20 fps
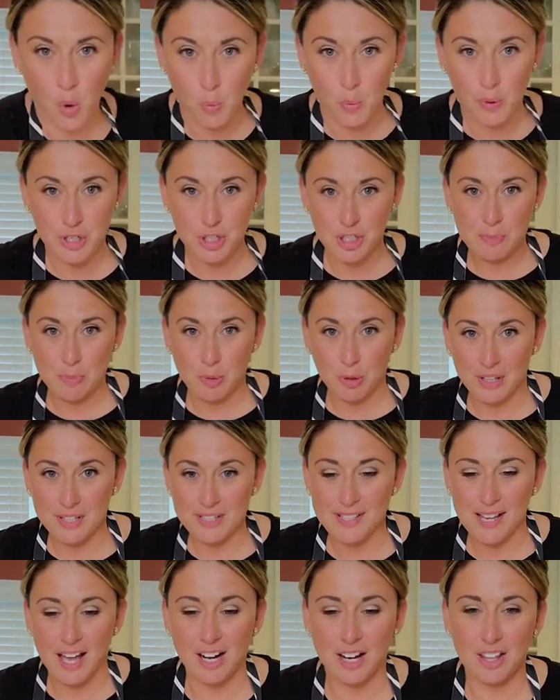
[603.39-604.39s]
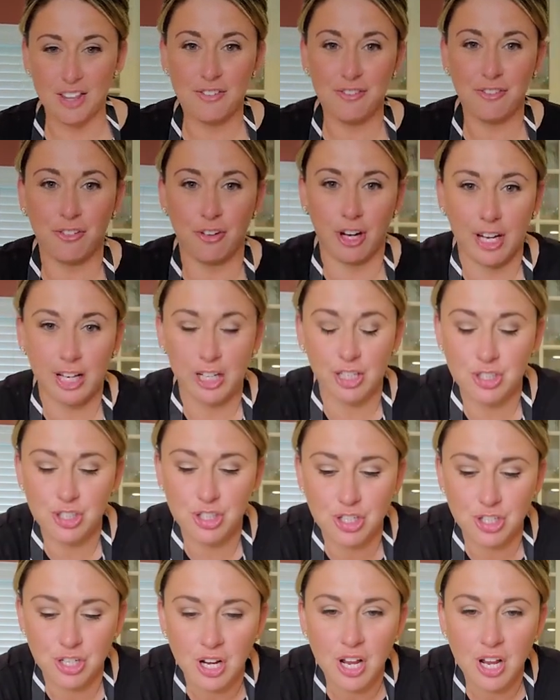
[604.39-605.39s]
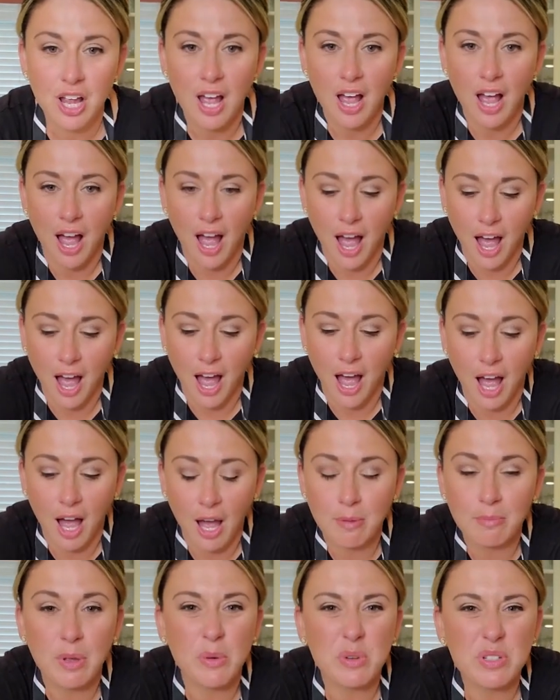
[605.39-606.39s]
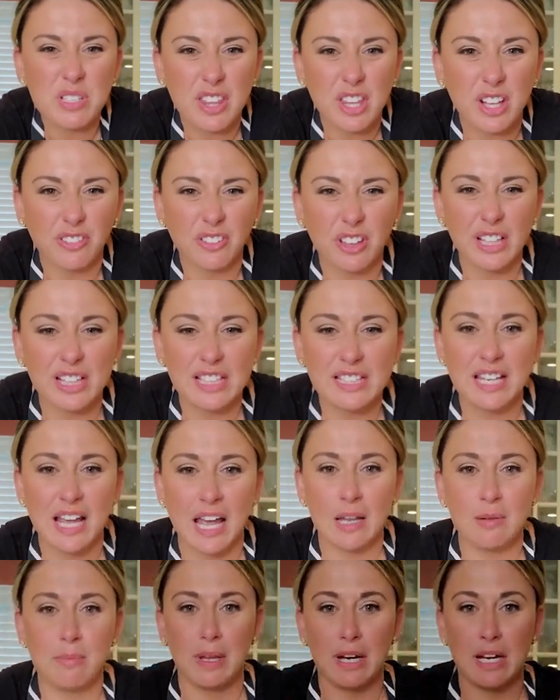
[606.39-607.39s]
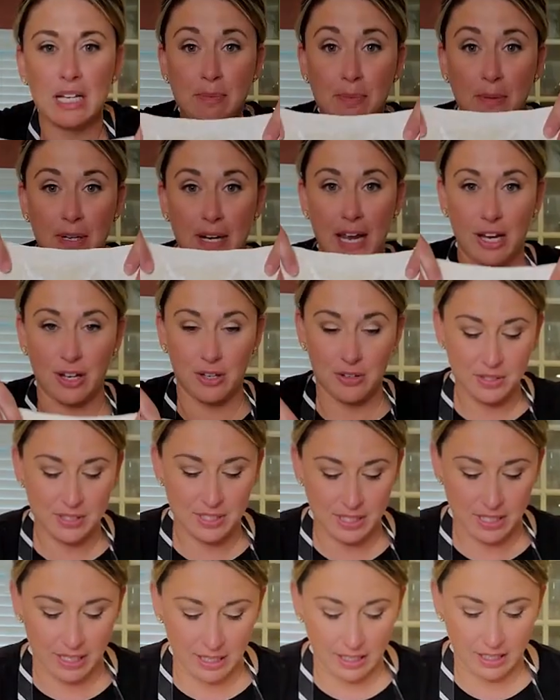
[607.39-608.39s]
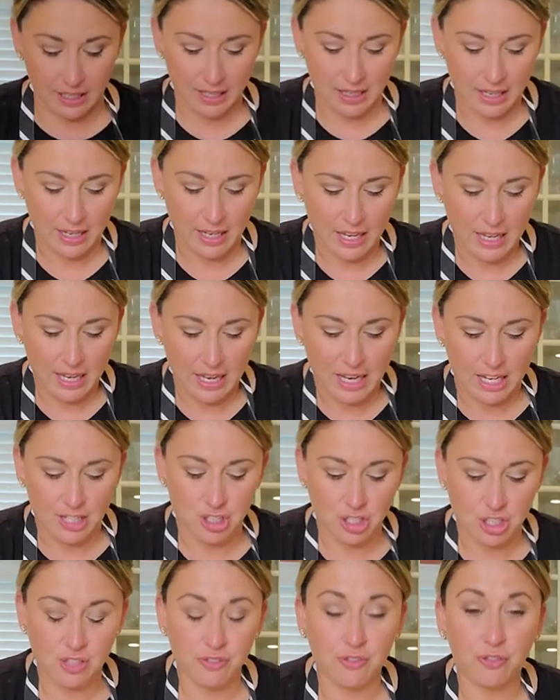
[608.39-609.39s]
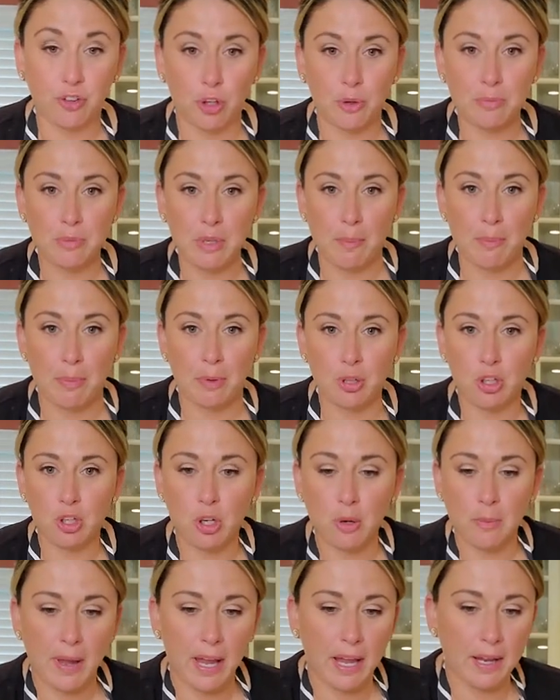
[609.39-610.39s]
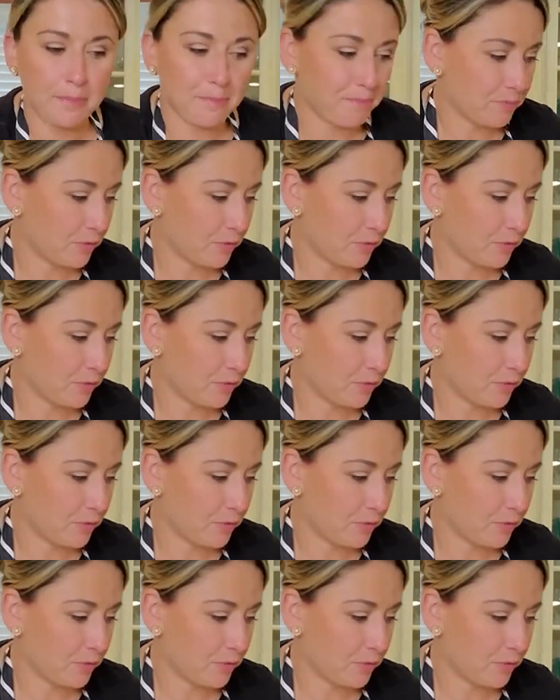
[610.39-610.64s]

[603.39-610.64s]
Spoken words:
We just pulled this out of the fridge. It was in there for like 10 minutes, but now you see just firmed up a little bit.